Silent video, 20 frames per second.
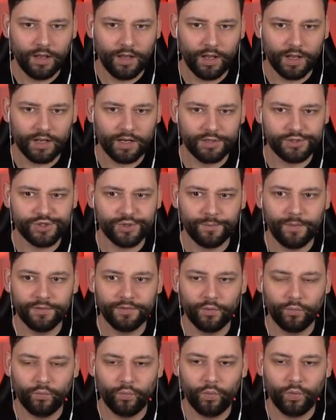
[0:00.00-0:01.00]
I gotta jump on
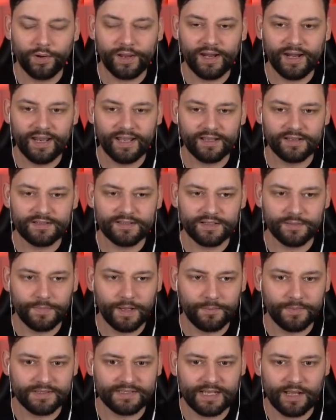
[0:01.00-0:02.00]
the walkulators to
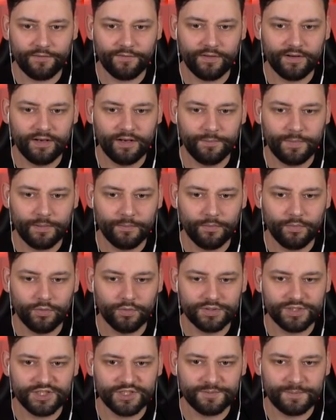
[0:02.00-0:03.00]
make myself a little bit
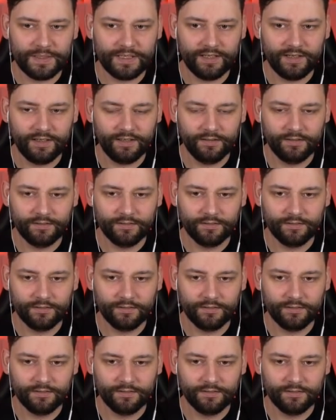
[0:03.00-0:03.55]
more speedy.